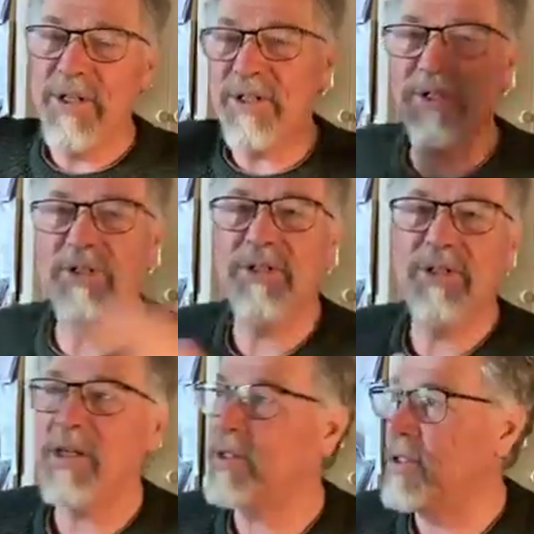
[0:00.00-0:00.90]

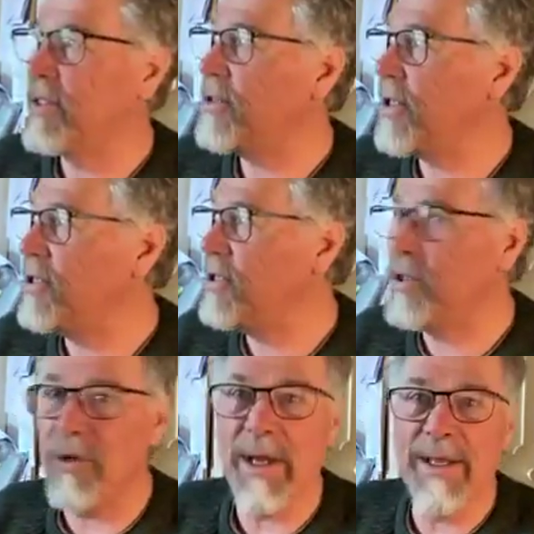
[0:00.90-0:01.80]
such a
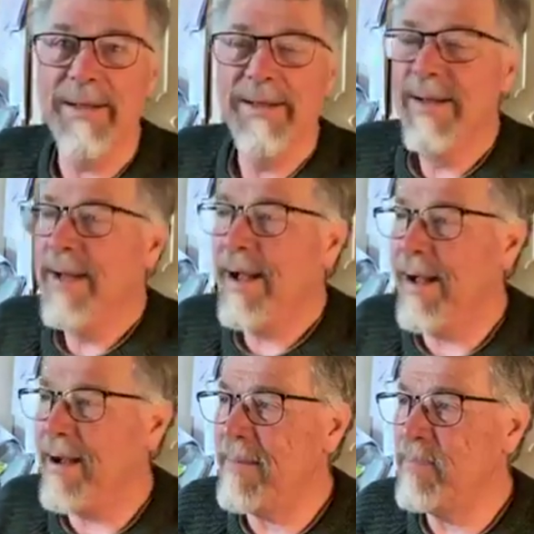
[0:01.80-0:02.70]
joy.
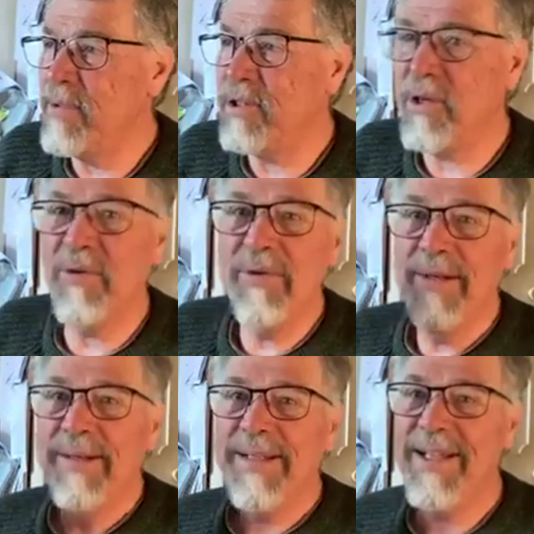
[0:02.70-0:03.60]

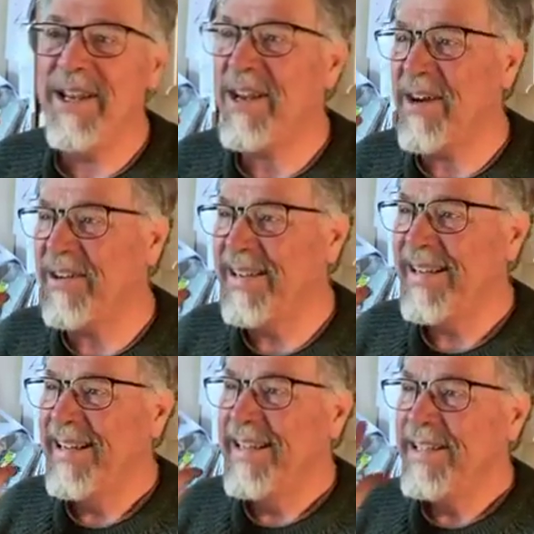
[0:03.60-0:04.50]
So,
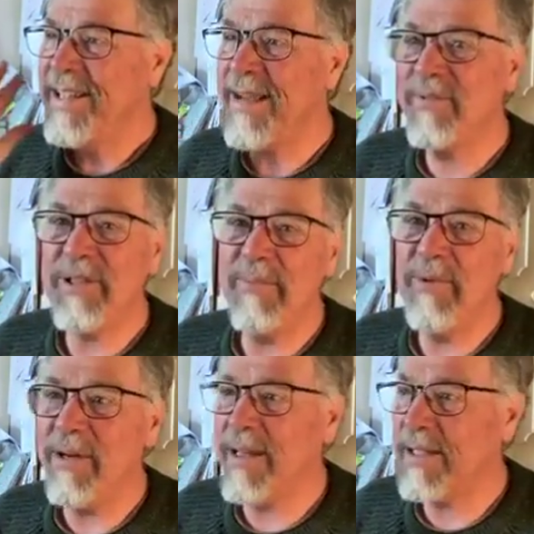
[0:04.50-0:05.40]
to have
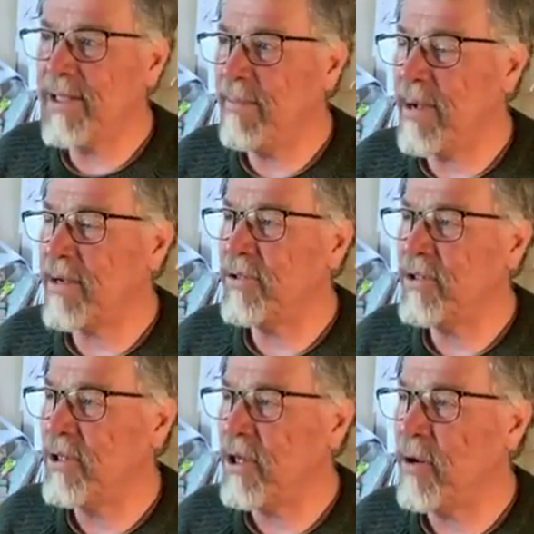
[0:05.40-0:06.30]
somewhere like St.
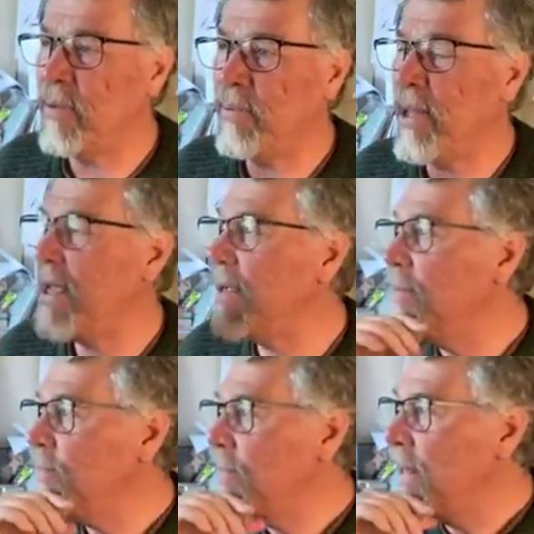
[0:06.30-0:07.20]
Michael's to go and
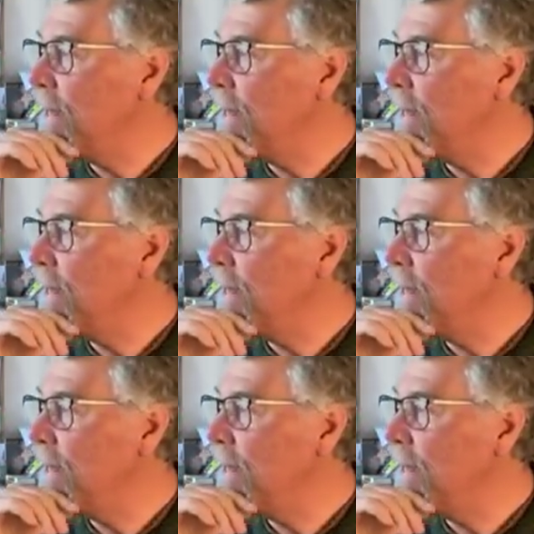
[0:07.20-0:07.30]
play,